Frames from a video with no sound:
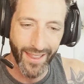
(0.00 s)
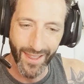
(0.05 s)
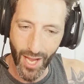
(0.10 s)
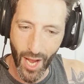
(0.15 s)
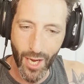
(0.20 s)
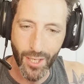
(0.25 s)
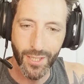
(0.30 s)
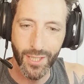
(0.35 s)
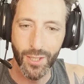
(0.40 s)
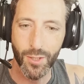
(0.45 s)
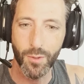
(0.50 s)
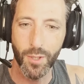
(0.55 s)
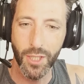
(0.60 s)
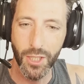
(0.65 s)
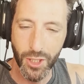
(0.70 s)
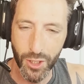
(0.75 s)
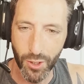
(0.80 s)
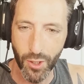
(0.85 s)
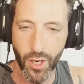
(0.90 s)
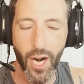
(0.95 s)
Long story
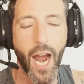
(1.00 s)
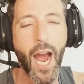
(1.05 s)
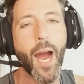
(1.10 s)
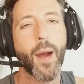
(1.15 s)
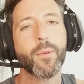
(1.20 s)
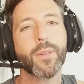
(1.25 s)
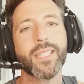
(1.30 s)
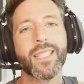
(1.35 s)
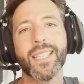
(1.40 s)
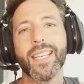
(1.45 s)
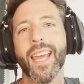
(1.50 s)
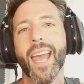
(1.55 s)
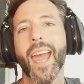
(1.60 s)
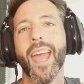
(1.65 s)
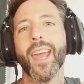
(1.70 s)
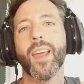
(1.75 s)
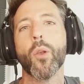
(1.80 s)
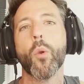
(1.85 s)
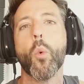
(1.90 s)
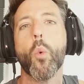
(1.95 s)
short, I was
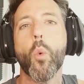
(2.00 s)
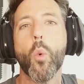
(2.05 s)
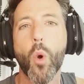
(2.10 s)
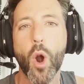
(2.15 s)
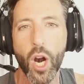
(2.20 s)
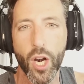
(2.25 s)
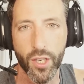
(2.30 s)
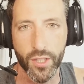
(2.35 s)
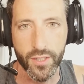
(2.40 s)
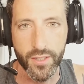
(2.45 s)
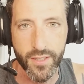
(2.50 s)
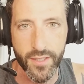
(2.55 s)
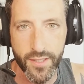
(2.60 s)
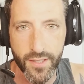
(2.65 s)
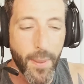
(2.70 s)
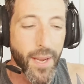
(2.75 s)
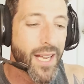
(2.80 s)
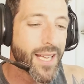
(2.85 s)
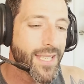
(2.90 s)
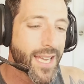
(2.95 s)
getting worked
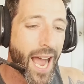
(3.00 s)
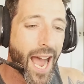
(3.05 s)
because